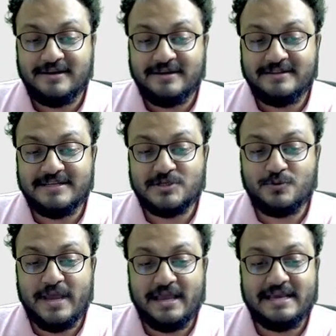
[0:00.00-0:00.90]
this
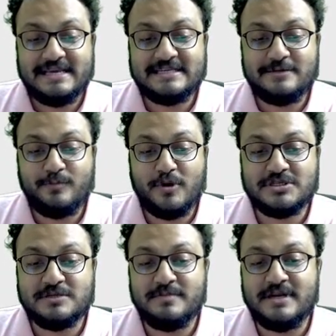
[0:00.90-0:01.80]
way? Is it
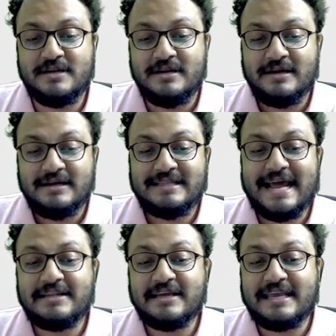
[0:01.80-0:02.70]
possible
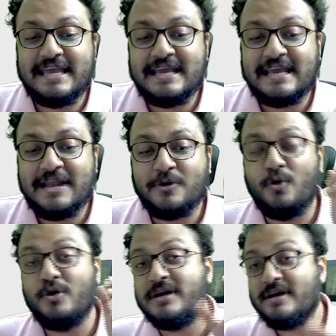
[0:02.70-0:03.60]
that the king can go
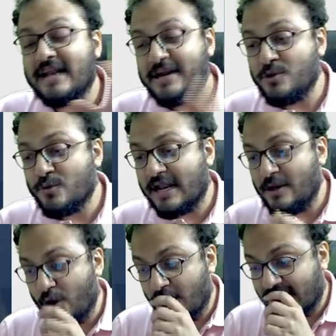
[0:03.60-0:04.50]
here and you can
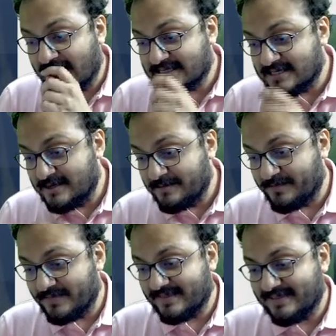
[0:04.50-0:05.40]
long castle?
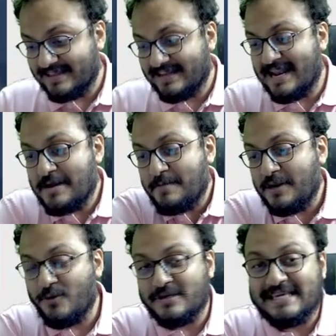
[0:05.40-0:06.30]
Let me
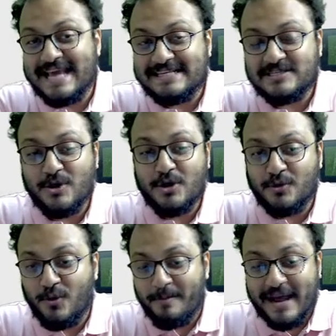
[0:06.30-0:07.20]
know yes or
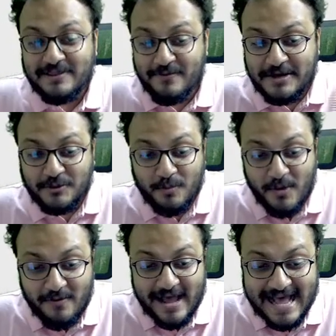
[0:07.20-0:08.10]
no. By the way,
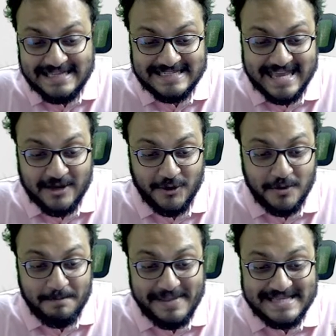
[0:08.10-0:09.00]
Dubov has taken on
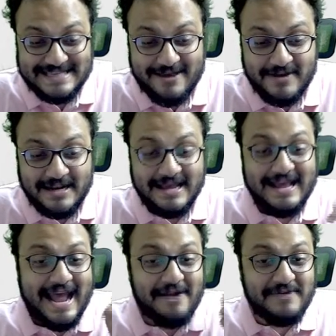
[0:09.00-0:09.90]
b7
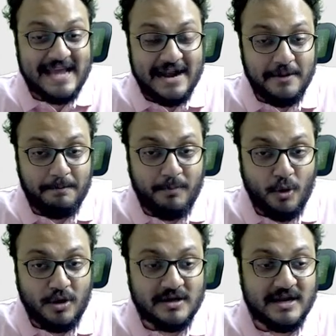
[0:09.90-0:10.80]
and we had a
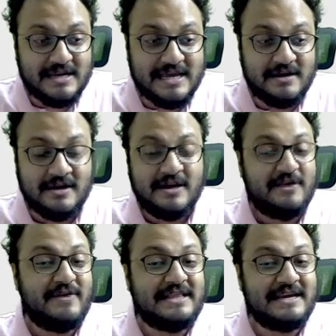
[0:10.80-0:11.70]
poll running
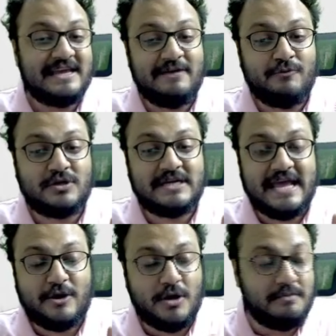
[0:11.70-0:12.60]
whether he would take on